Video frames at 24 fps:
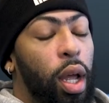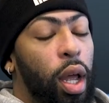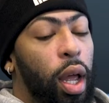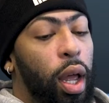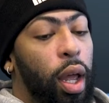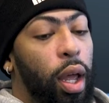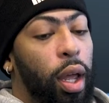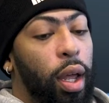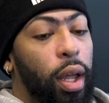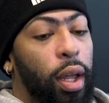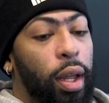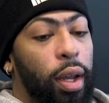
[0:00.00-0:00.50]

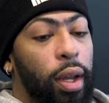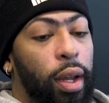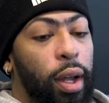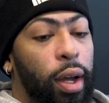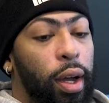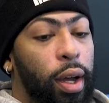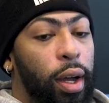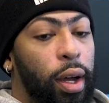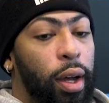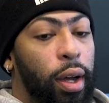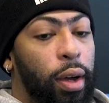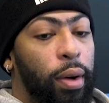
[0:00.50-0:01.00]
and
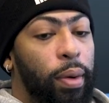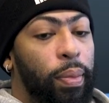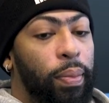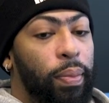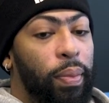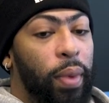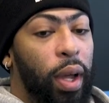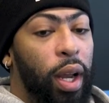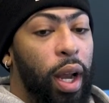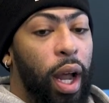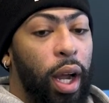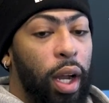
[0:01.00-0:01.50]

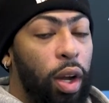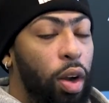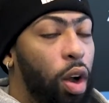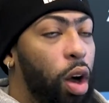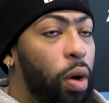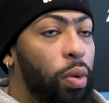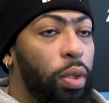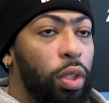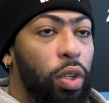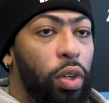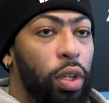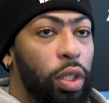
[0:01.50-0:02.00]
I can
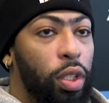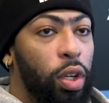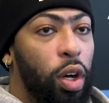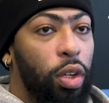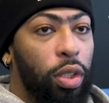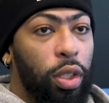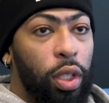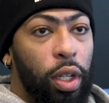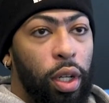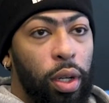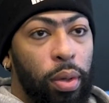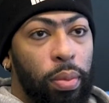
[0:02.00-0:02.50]
always go and
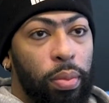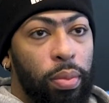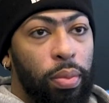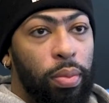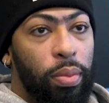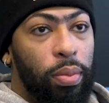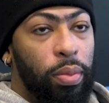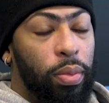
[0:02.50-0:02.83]
talk to him,